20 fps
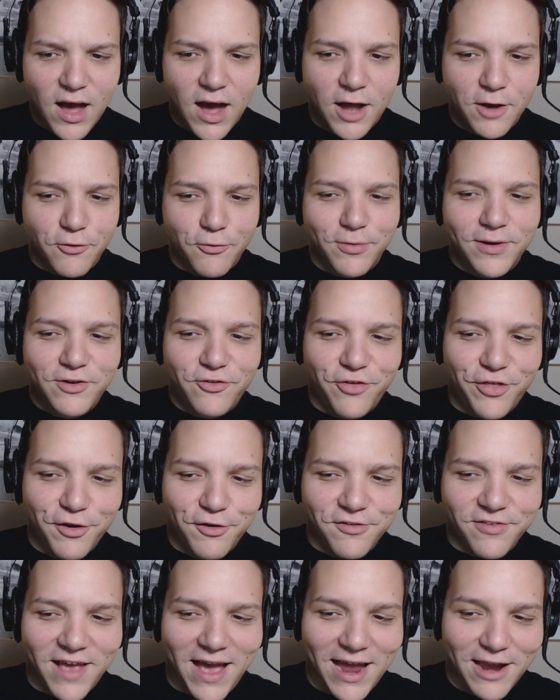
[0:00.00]
On Twitch,
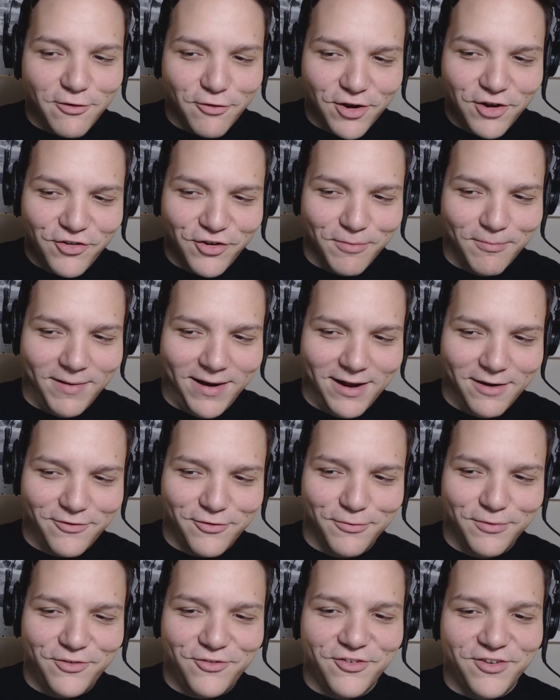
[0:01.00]
there is a hydration bot
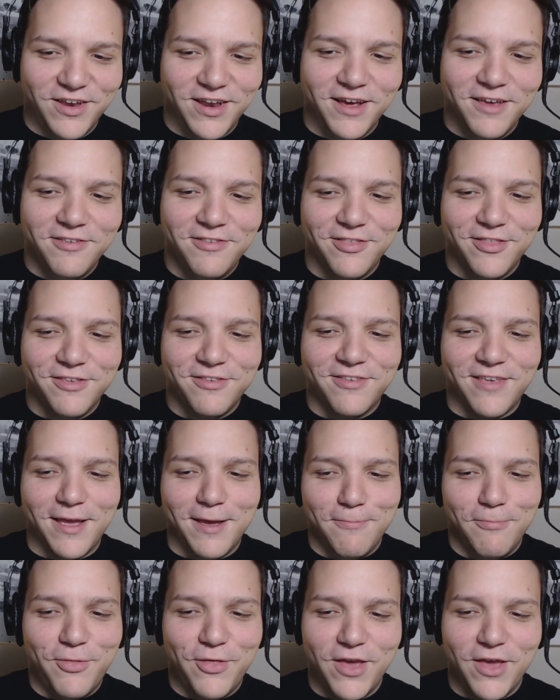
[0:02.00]
which does the same